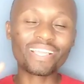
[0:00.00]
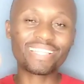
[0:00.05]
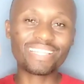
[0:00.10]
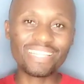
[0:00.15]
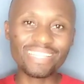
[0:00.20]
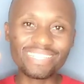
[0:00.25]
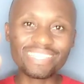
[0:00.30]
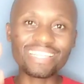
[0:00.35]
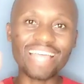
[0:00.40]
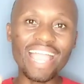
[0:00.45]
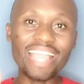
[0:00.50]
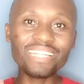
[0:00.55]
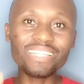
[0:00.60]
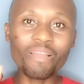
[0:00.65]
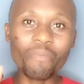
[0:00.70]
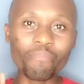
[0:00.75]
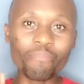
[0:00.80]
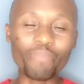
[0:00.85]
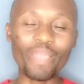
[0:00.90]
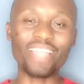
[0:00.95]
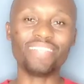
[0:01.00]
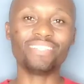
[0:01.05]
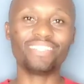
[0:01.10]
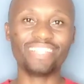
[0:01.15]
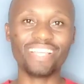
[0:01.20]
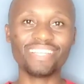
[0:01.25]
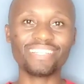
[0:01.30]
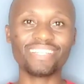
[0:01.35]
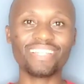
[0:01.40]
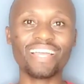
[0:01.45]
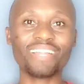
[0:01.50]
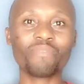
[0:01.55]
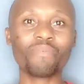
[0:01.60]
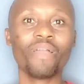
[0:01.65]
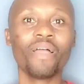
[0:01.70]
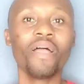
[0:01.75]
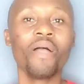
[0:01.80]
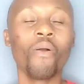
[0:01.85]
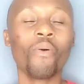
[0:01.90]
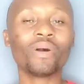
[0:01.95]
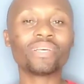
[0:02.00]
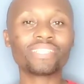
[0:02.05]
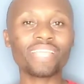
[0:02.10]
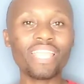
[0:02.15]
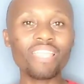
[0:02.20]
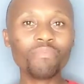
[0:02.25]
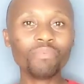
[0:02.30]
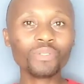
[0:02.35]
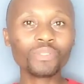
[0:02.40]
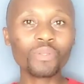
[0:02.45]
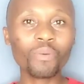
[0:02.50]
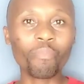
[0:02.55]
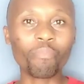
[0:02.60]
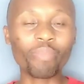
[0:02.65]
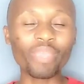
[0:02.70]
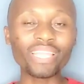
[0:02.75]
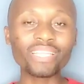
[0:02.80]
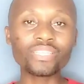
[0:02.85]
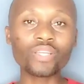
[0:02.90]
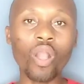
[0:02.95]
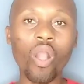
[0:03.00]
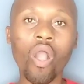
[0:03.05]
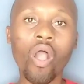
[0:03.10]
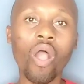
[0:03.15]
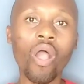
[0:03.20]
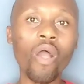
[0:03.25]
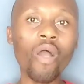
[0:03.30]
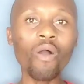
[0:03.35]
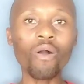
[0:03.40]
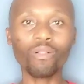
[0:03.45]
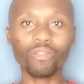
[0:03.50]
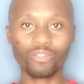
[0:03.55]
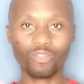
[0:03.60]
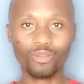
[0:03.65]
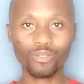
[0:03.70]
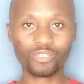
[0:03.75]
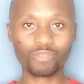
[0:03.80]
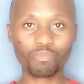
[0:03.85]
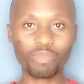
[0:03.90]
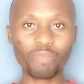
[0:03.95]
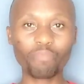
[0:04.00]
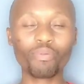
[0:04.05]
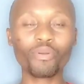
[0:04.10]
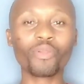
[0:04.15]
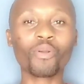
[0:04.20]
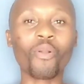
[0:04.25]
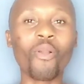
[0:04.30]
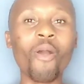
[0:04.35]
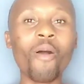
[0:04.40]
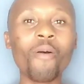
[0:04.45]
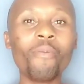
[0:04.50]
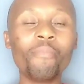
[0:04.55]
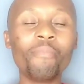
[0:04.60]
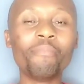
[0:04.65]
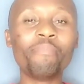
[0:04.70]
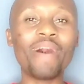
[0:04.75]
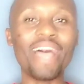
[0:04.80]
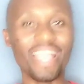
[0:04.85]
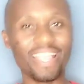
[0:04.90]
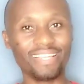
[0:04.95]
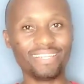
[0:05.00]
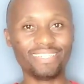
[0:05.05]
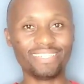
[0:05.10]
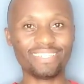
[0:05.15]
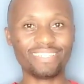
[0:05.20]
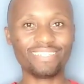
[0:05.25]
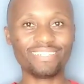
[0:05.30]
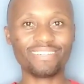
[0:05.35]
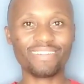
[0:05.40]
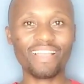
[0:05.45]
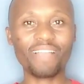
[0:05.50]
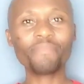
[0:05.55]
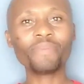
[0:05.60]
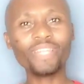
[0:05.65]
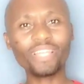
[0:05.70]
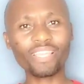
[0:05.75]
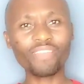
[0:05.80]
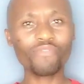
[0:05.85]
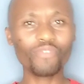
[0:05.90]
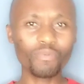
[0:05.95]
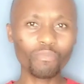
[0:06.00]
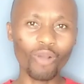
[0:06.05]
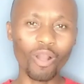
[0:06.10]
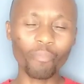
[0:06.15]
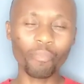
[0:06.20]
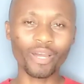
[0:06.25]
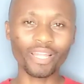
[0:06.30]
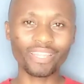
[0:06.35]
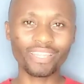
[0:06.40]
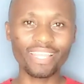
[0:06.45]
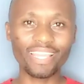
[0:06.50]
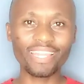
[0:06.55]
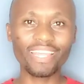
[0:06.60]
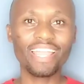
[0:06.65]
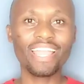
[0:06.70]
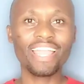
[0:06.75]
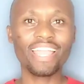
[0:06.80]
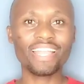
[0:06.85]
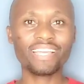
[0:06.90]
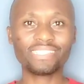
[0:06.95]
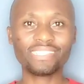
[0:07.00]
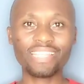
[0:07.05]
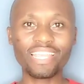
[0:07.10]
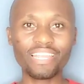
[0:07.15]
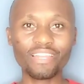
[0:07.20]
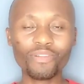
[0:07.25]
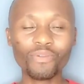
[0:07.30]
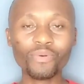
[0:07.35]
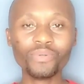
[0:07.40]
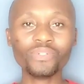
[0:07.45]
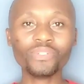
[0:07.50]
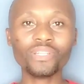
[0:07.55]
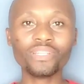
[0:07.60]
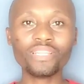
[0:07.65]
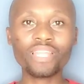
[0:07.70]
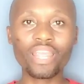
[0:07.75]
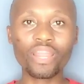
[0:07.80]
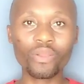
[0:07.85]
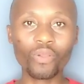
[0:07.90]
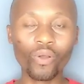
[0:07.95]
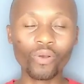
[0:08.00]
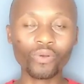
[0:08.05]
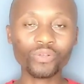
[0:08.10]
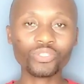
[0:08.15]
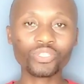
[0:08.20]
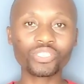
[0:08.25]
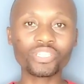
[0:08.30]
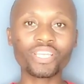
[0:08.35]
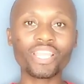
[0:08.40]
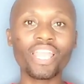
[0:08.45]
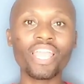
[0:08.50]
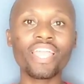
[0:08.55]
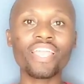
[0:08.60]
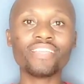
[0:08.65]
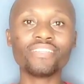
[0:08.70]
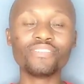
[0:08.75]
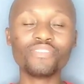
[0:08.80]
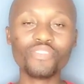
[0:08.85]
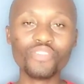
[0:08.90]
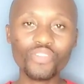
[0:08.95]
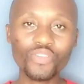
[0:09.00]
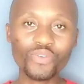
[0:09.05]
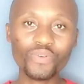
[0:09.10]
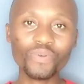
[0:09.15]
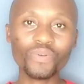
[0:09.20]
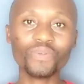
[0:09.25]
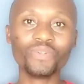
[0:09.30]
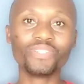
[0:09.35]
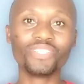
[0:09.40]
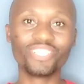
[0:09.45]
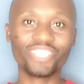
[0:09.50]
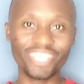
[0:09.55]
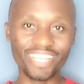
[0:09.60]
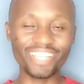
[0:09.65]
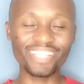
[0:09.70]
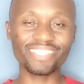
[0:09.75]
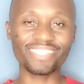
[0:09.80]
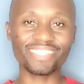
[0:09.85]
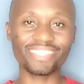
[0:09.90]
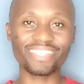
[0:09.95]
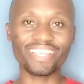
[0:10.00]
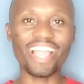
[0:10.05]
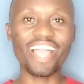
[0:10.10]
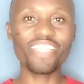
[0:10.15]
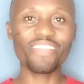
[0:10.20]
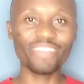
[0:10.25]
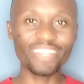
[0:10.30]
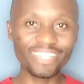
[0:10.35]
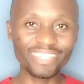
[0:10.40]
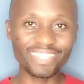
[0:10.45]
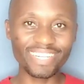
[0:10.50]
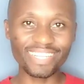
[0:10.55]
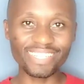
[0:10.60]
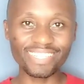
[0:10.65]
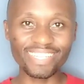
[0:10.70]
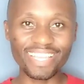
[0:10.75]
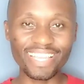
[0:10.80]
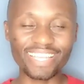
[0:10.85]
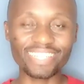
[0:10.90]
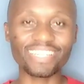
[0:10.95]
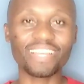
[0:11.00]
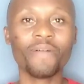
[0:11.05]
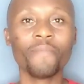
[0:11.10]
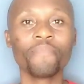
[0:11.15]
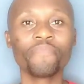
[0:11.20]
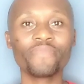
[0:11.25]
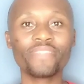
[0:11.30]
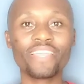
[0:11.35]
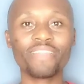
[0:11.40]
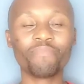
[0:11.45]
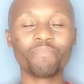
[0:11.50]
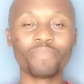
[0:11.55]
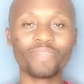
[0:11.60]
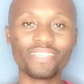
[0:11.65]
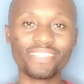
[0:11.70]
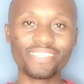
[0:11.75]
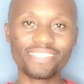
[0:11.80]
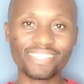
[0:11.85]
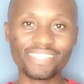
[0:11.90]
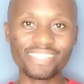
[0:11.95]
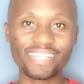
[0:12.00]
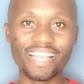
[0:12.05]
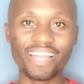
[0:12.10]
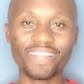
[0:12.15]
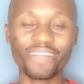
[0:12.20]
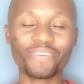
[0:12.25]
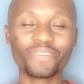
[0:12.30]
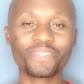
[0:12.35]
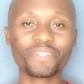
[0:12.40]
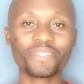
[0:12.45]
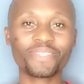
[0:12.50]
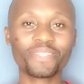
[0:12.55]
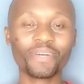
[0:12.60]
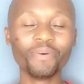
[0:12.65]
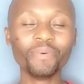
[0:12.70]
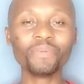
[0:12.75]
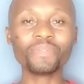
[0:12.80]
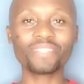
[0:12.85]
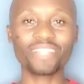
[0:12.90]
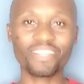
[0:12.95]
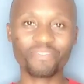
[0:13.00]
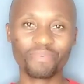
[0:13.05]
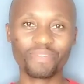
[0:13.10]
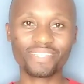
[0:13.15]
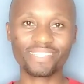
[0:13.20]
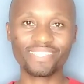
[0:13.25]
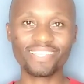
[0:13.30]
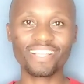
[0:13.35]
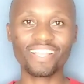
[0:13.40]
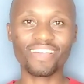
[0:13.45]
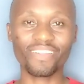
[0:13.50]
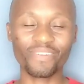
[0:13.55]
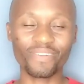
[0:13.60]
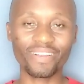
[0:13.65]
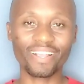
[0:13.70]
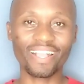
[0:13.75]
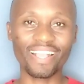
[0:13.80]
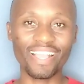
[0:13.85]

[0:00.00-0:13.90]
design the best jersey that was able to beat all those people combined. I'm going to give you more about that as they launched a new jersey. Are you interested? Then please stick around. To those that will stick around,